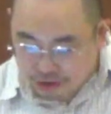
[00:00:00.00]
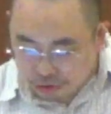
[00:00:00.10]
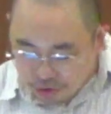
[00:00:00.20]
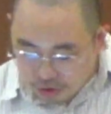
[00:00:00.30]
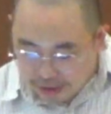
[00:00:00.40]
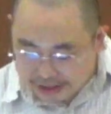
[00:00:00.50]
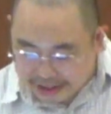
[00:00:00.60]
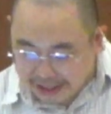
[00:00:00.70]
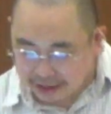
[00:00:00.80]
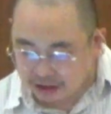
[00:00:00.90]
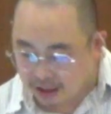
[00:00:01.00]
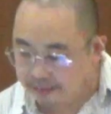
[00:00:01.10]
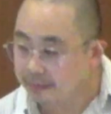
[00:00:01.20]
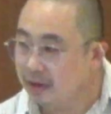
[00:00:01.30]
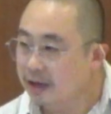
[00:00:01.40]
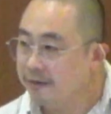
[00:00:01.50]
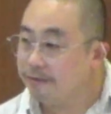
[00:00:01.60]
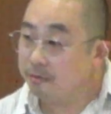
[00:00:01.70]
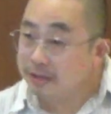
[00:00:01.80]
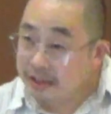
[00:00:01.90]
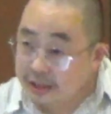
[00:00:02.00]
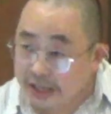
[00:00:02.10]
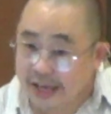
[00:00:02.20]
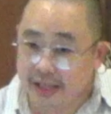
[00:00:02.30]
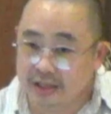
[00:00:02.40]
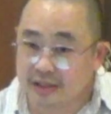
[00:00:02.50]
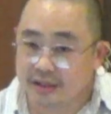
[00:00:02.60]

grow his kingdom from seed